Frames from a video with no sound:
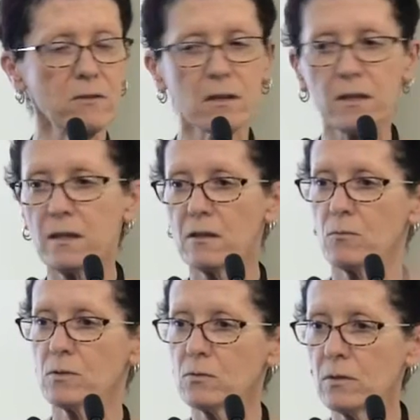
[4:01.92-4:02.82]
or anything.
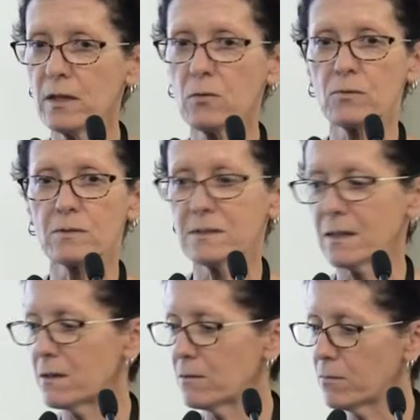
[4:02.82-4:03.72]
It was all equal to
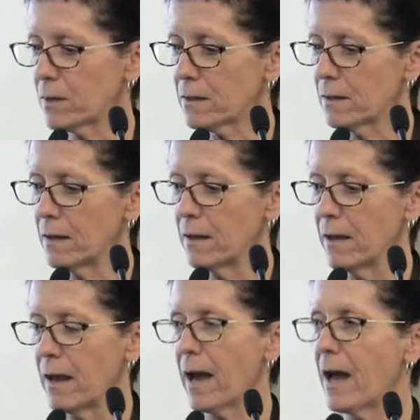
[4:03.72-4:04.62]
start off with.
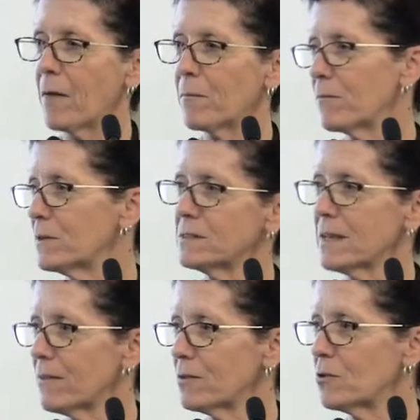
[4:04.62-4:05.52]
He just
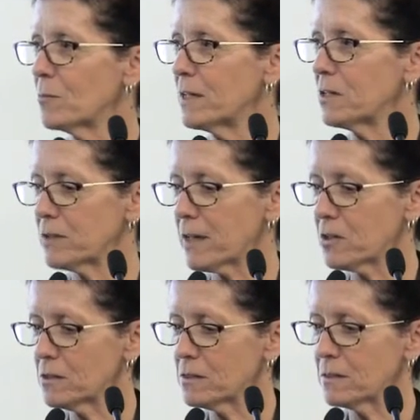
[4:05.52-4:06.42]
had the normal
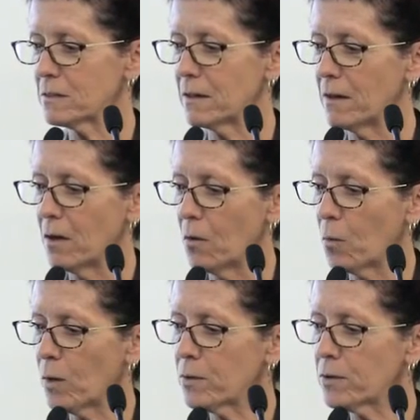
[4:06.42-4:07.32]
introductions and
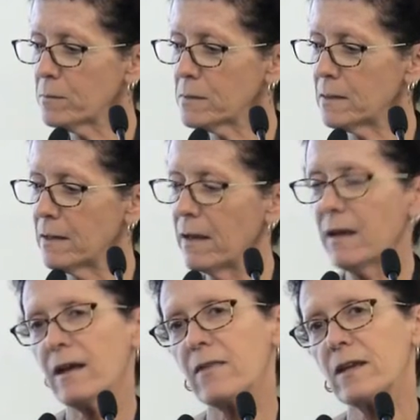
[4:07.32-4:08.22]
welcomes,
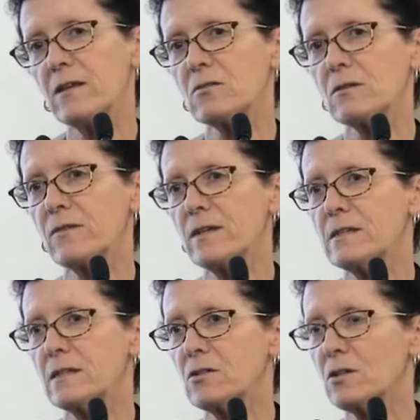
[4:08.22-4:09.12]
and then he sort of
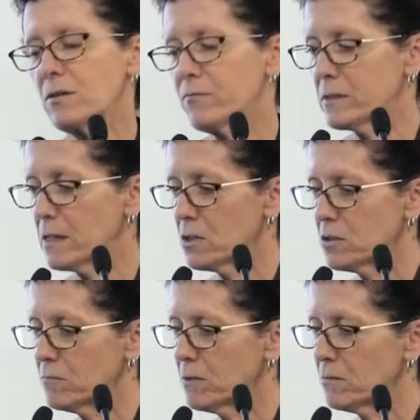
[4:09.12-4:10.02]
eased into
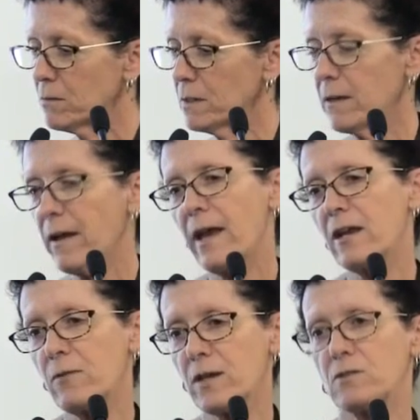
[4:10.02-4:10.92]
conversation with, well, you know, how
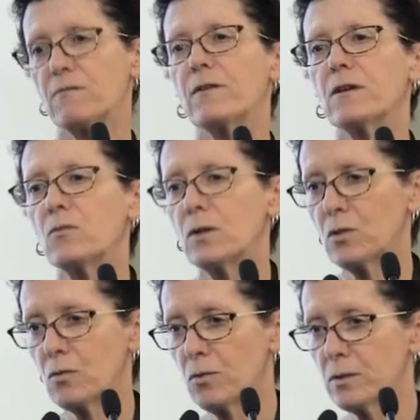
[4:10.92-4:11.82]
do you actually feel when
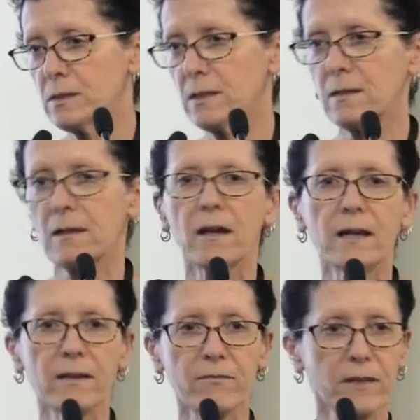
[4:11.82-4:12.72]
you're auditing? And
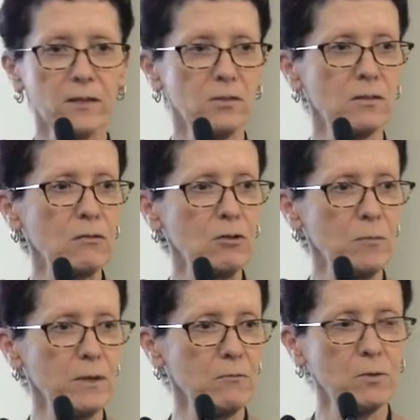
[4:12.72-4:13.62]
he left that to the
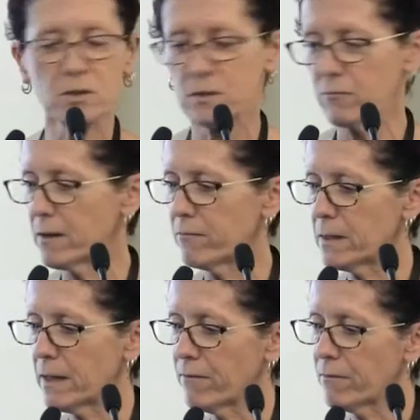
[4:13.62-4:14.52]
group and it would just run
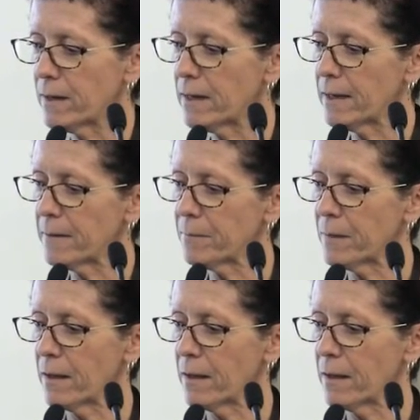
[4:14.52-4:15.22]
with that and run there.